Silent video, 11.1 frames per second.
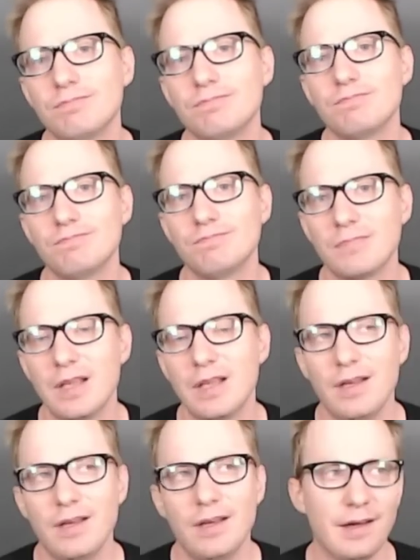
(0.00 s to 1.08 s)
And
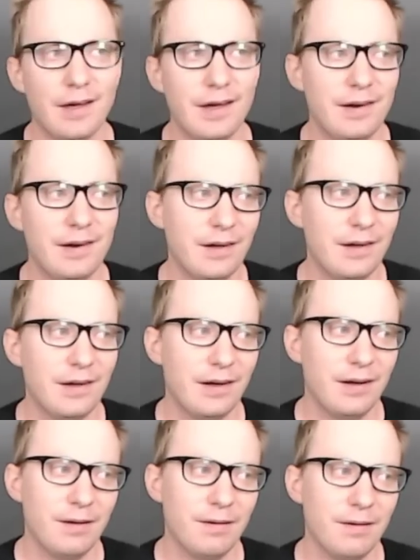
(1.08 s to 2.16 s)

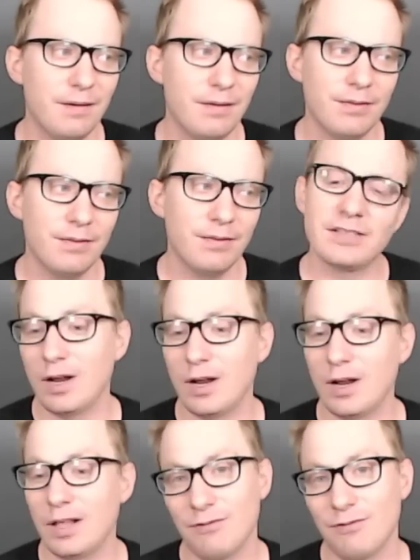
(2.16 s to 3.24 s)
that's a great life
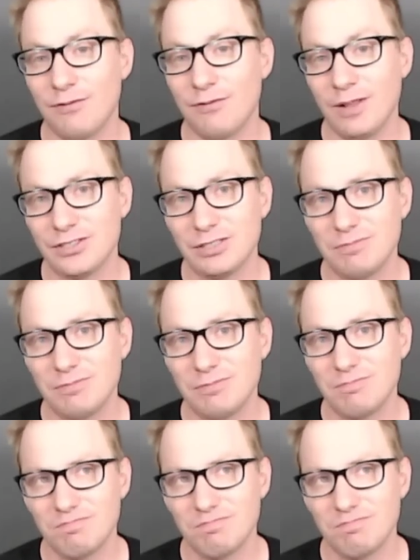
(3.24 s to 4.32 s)
lesson,
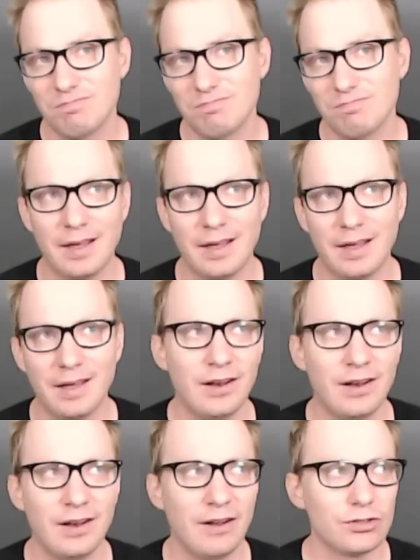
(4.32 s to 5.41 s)
and I first heard it
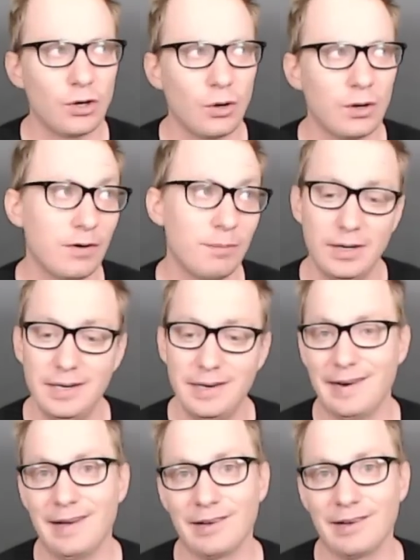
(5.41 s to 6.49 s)
from a Green Day
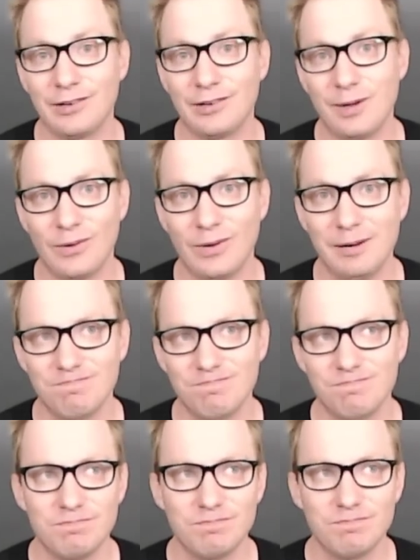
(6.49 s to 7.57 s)
documentary.
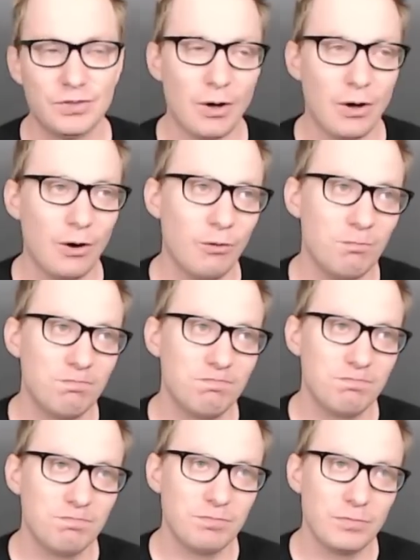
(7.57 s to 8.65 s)
So
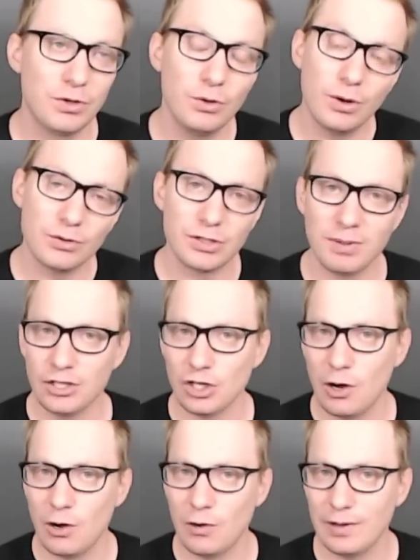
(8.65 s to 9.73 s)
kudos to Billy Joe in that
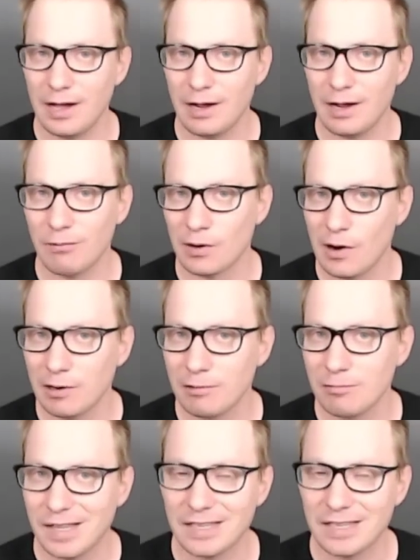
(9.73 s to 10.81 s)
regard. That's a
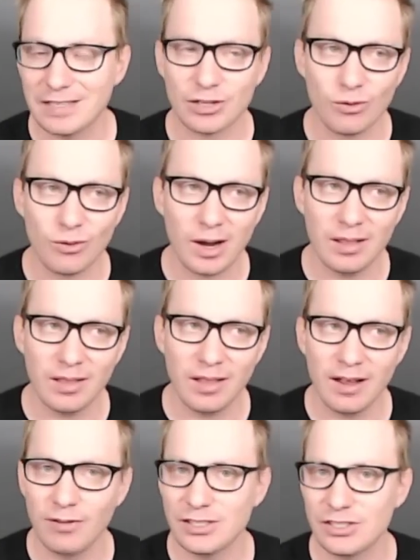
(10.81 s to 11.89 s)
great life lesson your mom
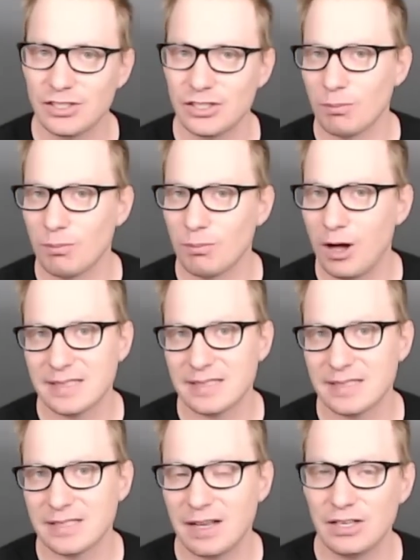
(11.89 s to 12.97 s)
passed on to you,
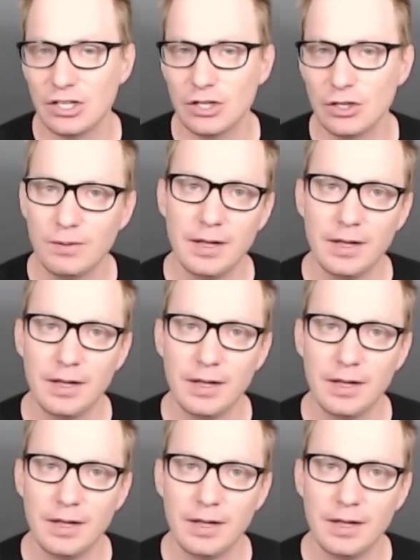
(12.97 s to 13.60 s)
and I